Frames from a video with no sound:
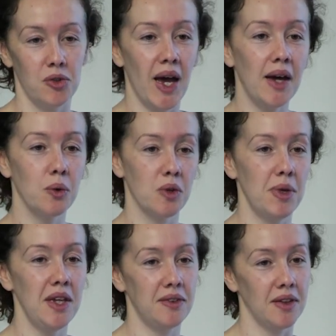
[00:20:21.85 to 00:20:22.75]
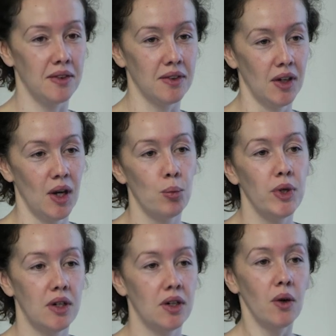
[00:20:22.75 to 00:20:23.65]
So we had all the pieces, but
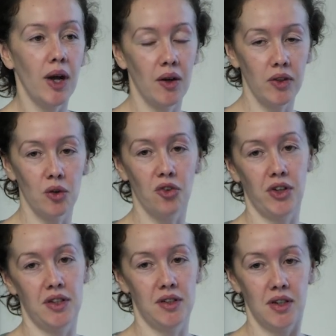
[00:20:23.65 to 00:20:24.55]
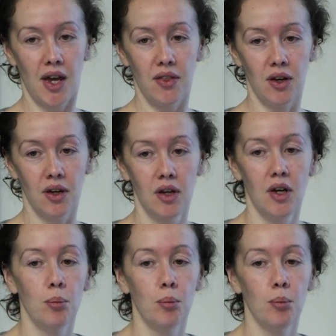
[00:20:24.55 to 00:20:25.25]
we didn't know how they all fitted together.